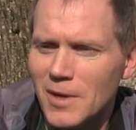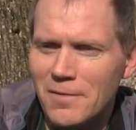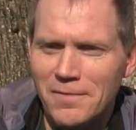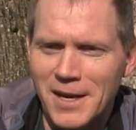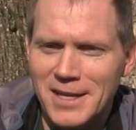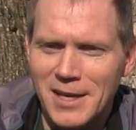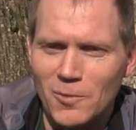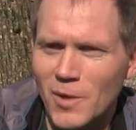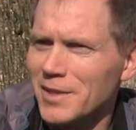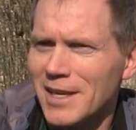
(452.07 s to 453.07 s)
I find
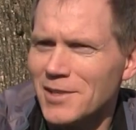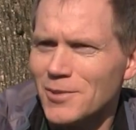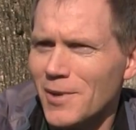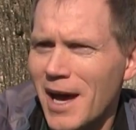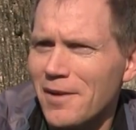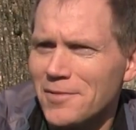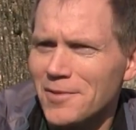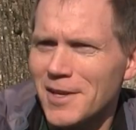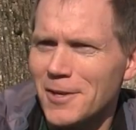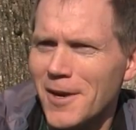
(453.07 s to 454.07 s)
out what they do
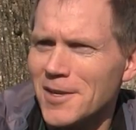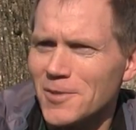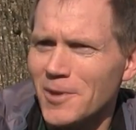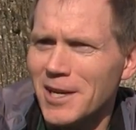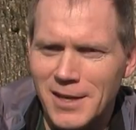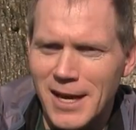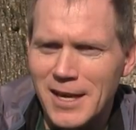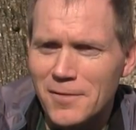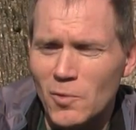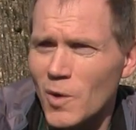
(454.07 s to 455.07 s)
after they graduate. I
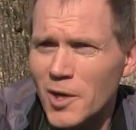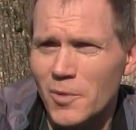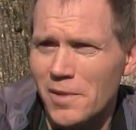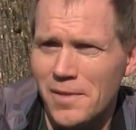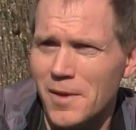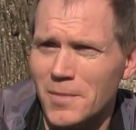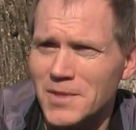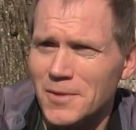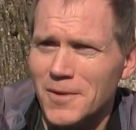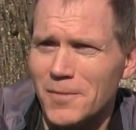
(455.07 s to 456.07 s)
even work with them,
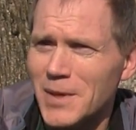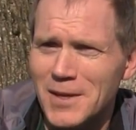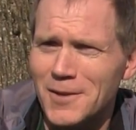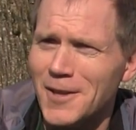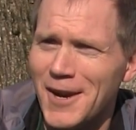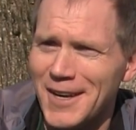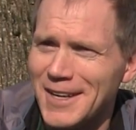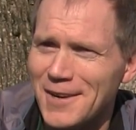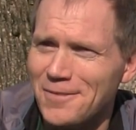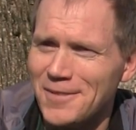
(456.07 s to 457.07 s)
so I've been here long
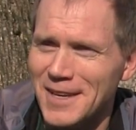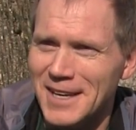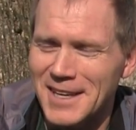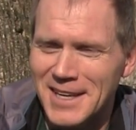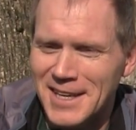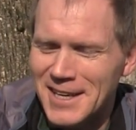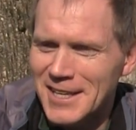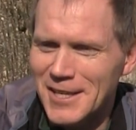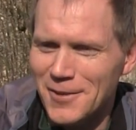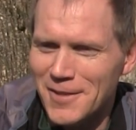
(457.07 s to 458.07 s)
enough that
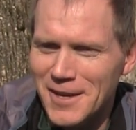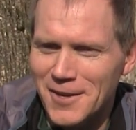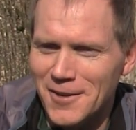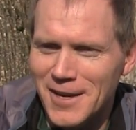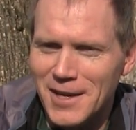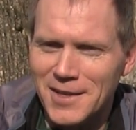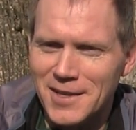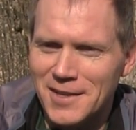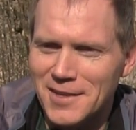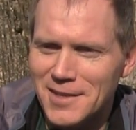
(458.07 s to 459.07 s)
they're out
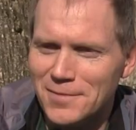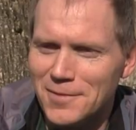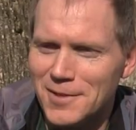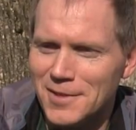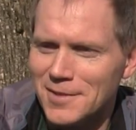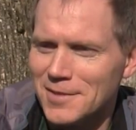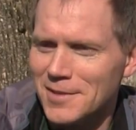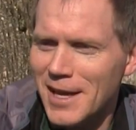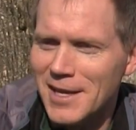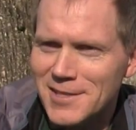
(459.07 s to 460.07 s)
in different
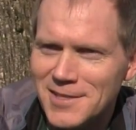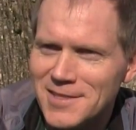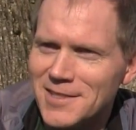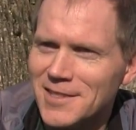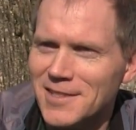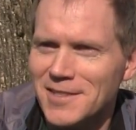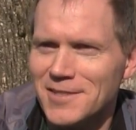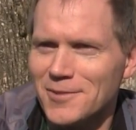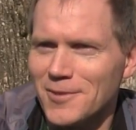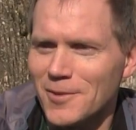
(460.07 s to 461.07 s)

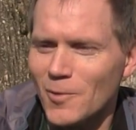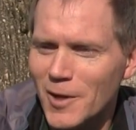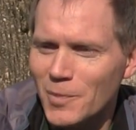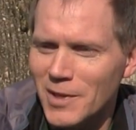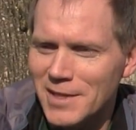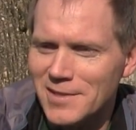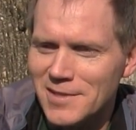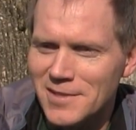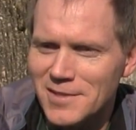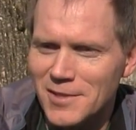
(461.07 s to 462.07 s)
agencies or
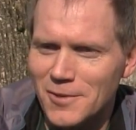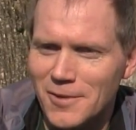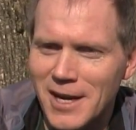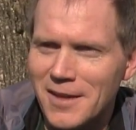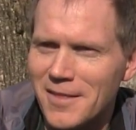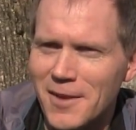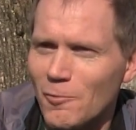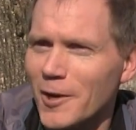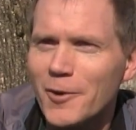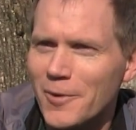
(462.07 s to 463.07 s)
workplaces, and so I
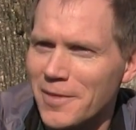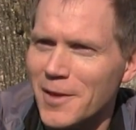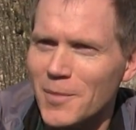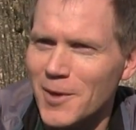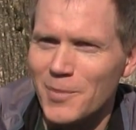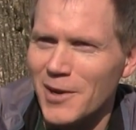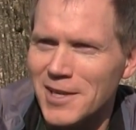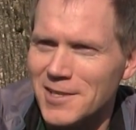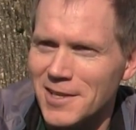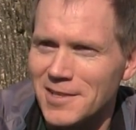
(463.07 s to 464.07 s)
then work with them on
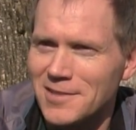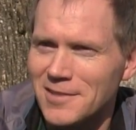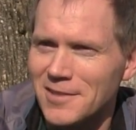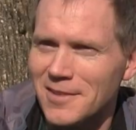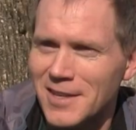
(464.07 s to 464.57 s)
projects.